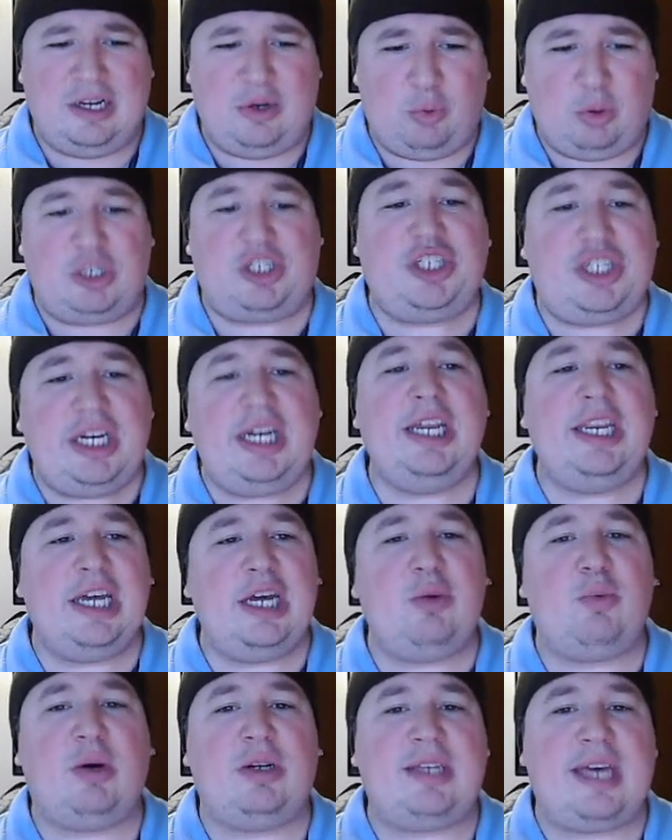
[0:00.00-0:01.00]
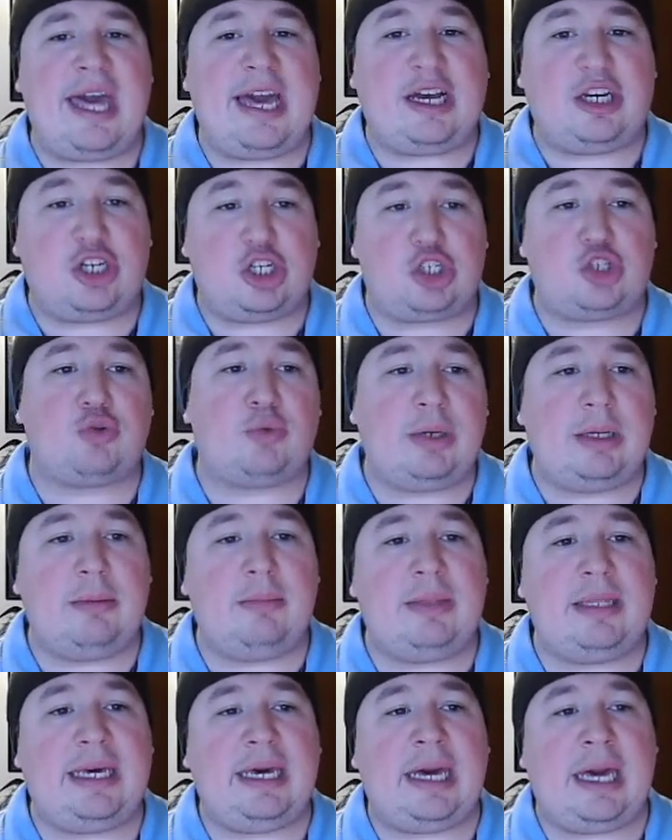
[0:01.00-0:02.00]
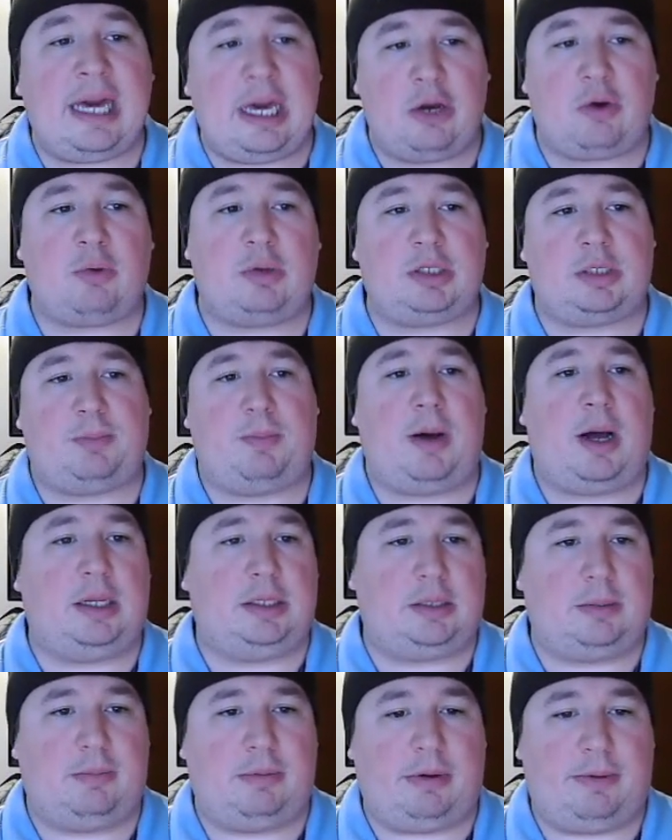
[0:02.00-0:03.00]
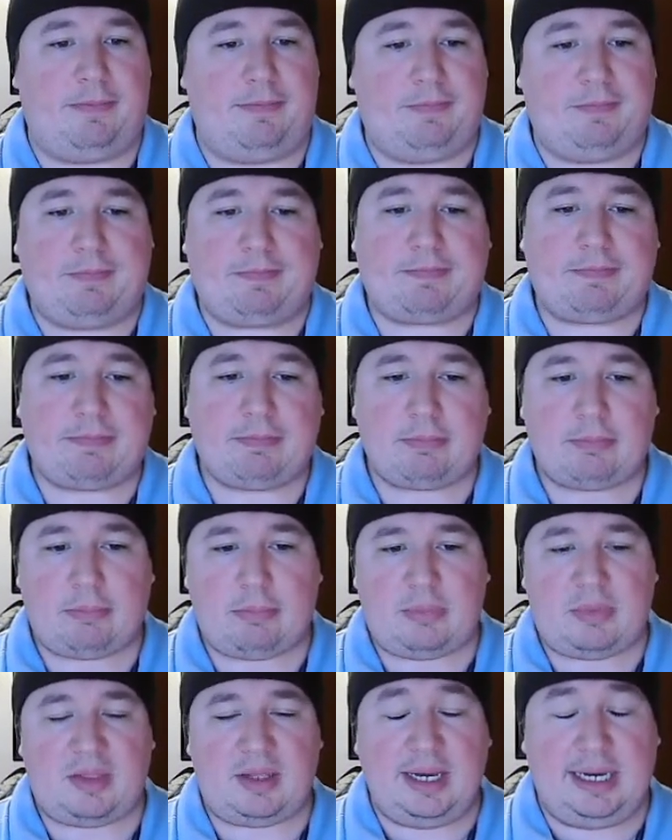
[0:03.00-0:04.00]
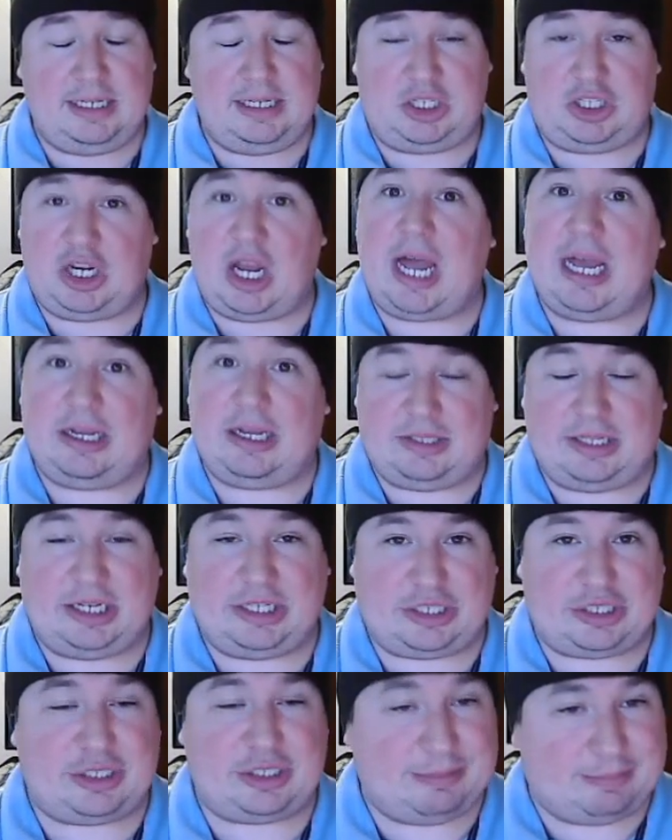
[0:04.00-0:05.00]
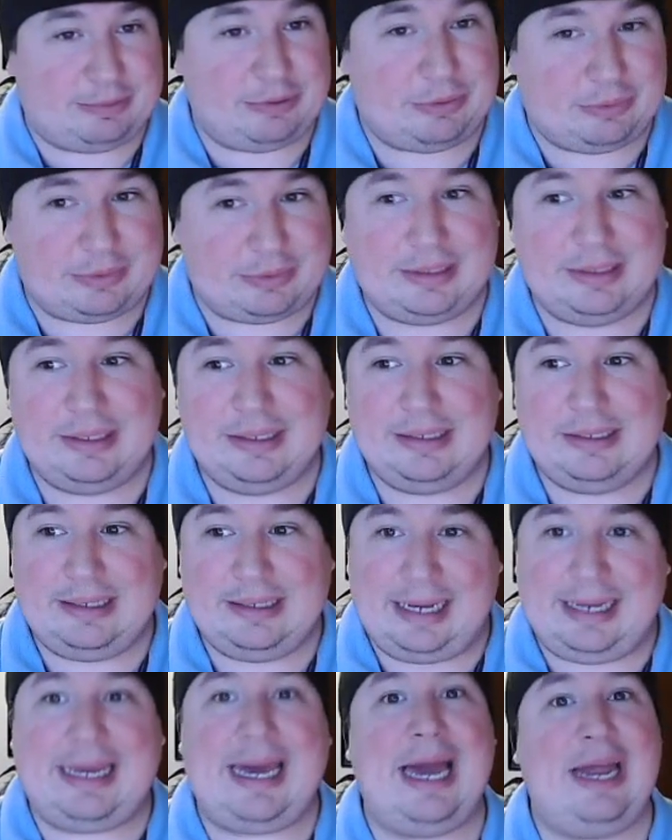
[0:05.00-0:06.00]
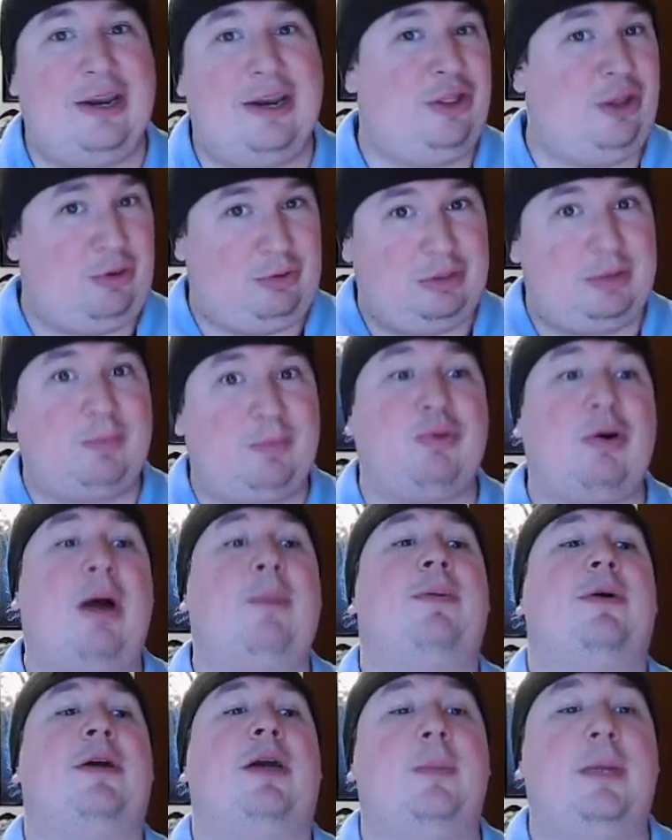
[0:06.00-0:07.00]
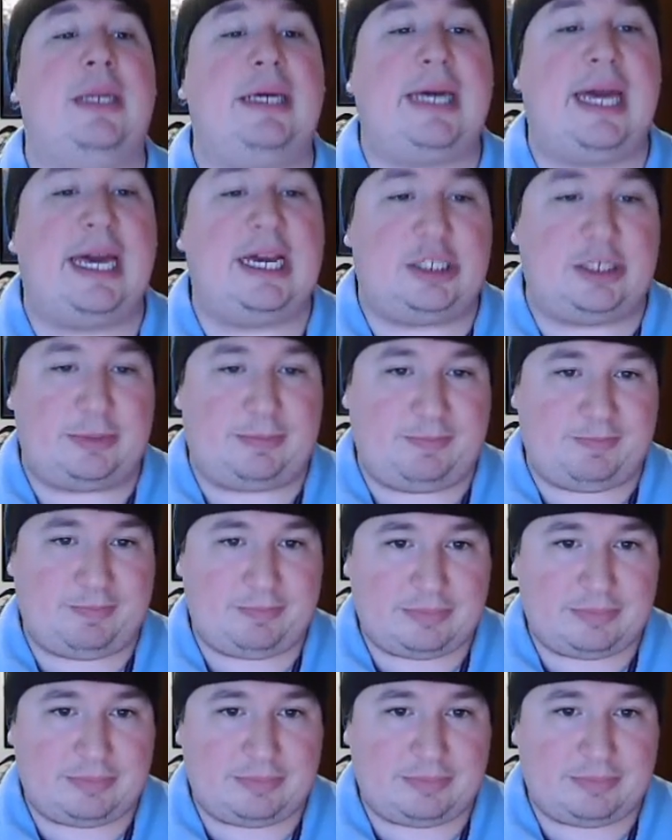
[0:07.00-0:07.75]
What she did was extremely irresponsible and childish to boot. Again, there was a proper communication.